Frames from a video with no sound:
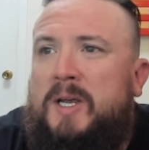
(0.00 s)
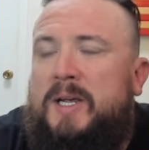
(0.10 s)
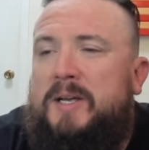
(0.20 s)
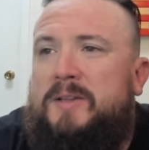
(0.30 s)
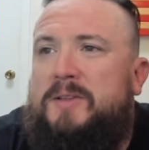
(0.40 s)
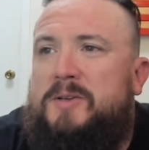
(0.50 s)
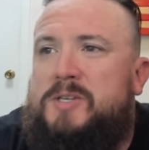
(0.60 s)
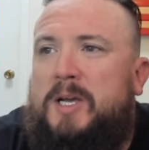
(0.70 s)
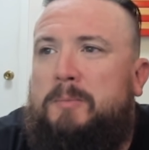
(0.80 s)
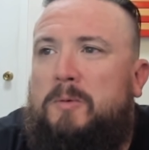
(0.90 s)
And then there's
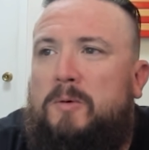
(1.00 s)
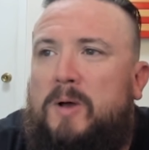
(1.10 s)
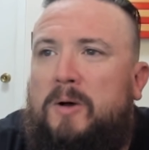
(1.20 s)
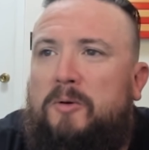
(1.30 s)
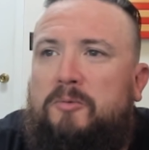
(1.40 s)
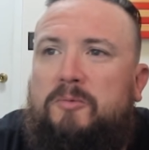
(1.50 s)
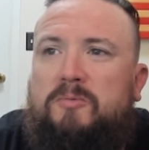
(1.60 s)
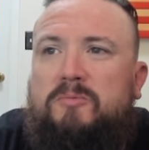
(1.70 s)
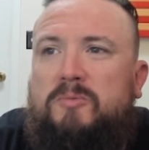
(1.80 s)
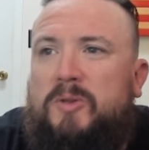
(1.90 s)
a couple of
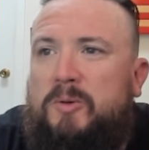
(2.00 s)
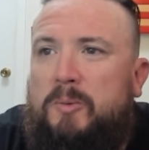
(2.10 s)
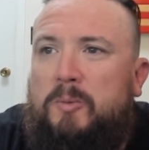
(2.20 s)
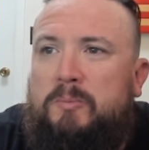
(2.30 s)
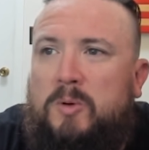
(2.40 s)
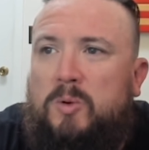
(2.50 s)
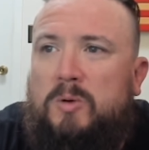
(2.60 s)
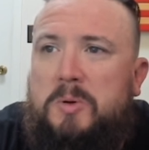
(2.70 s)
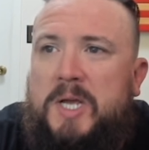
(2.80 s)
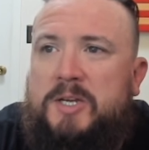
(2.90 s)
more
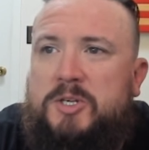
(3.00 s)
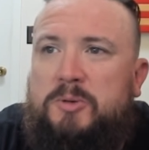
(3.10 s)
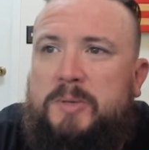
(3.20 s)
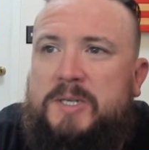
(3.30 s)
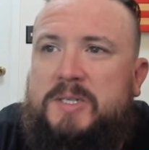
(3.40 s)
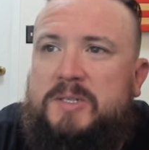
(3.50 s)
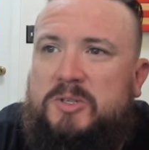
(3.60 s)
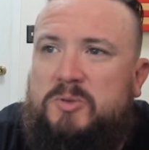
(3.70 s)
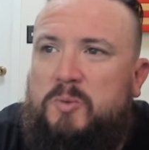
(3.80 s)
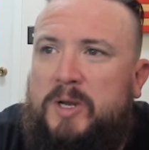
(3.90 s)
rotational
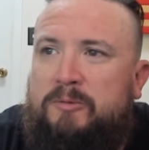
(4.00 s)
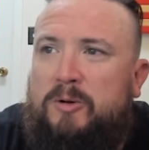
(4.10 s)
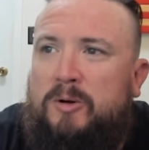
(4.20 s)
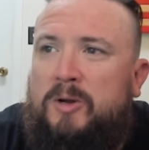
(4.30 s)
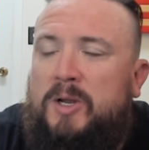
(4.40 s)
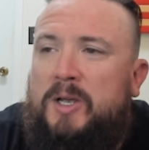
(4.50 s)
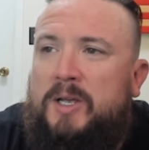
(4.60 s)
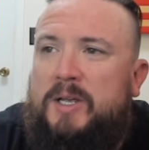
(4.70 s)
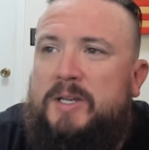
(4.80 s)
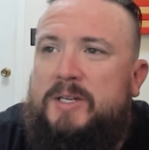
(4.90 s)
pieces. Weaver
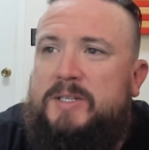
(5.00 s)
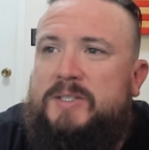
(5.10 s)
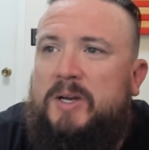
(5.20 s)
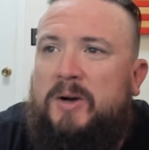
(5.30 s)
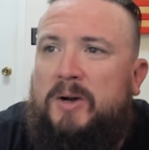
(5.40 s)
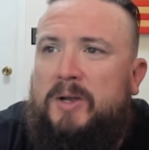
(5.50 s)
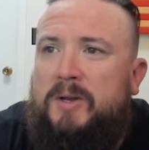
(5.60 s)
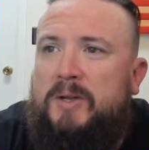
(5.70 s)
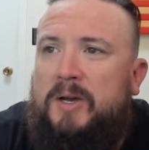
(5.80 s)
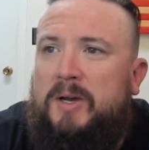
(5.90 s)
is
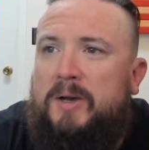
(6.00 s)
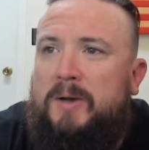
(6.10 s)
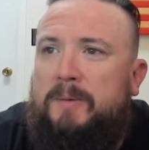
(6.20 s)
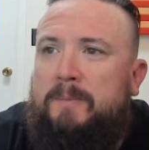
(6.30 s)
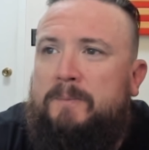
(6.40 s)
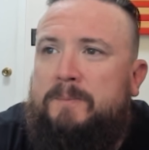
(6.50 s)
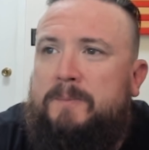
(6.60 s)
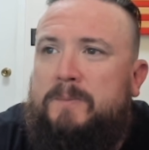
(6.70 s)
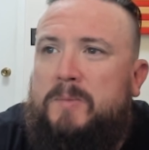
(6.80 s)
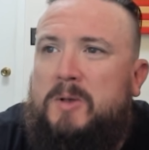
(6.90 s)
on
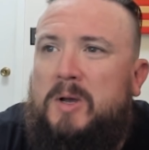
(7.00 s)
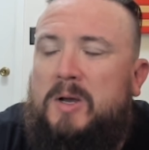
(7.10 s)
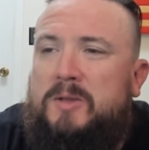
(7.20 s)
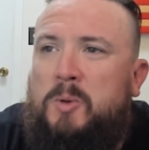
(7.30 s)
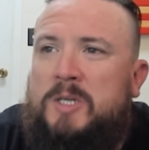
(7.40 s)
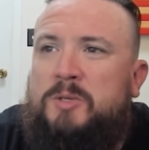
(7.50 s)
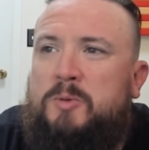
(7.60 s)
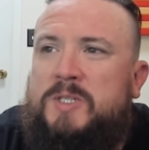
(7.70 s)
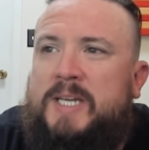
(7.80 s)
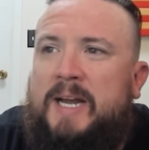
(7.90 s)

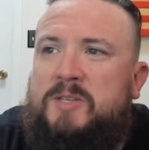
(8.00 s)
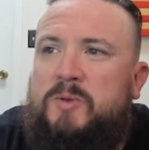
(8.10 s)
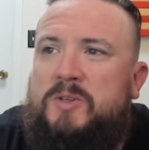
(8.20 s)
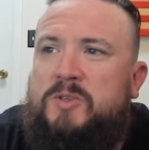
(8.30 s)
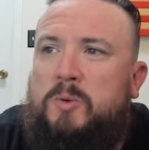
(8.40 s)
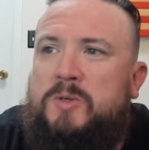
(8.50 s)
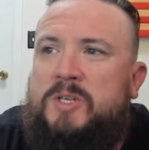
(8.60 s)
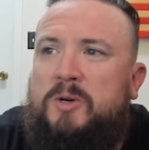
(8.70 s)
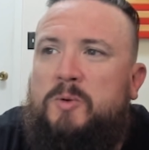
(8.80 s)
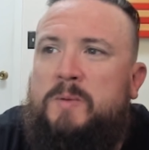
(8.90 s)
questionable status with the
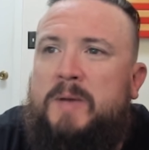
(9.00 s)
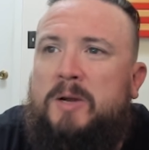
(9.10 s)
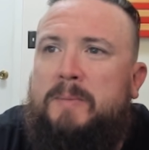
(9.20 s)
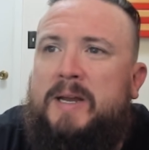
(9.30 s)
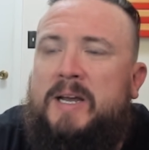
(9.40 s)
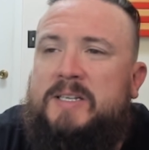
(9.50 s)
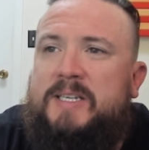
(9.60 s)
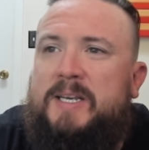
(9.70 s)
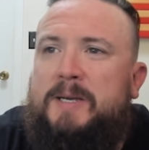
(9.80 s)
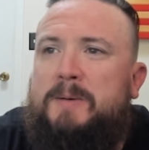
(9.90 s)
torso. We may or may not
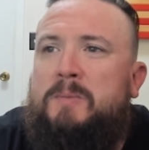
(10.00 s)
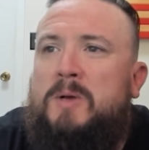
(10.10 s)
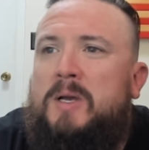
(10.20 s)
see him.